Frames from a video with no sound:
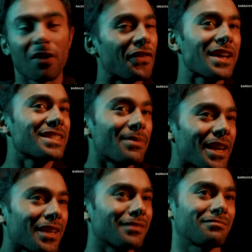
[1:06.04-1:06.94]
Rough
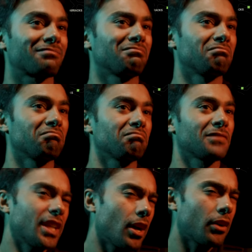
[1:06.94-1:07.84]
estimate. I can't. Oh,
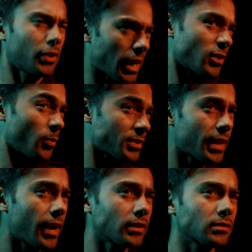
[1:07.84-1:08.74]
wait, he's no, still you guys up. almost
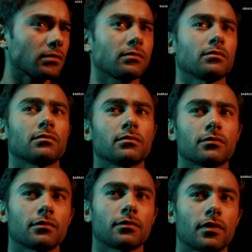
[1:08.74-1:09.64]
done. Hey, Brennan, we can't
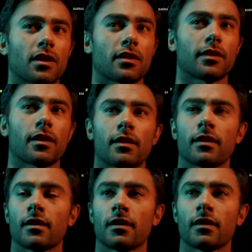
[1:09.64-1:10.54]
really hear the game with you
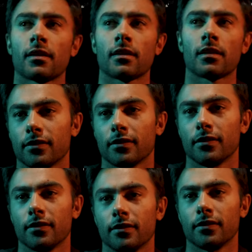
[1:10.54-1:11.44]
talking,
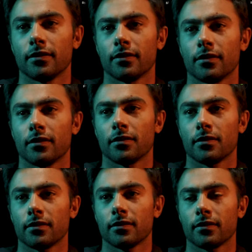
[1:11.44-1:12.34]
so need, could you I
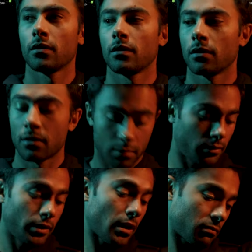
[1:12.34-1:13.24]
just quiet. chill?
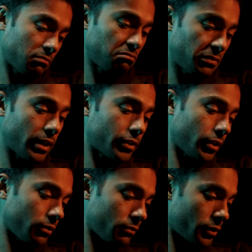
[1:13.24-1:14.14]
Brennan, yeah, yeah, up.
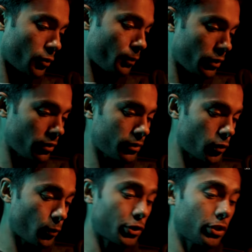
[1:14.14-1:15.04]
chill. Super,
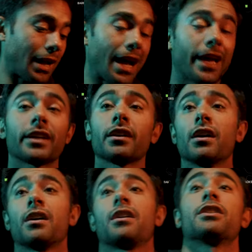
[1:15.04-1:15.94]
super chill. I
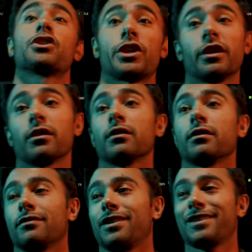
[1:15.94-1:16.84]

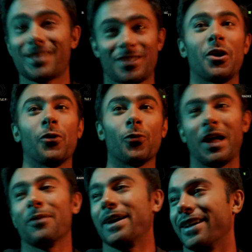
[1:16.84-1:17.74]
chill so
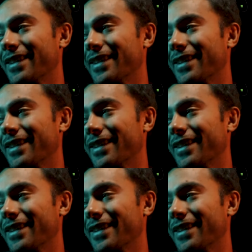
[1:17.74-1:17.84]
well, man.